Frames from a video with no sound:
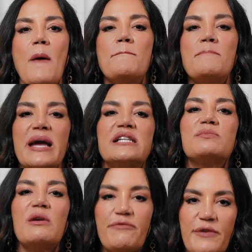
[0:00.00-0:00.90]
makes
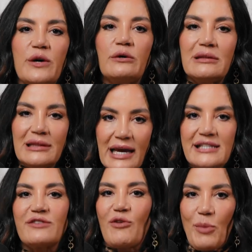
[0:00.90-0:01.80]
me feel
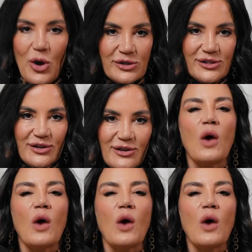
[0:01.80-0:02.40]
less of a person?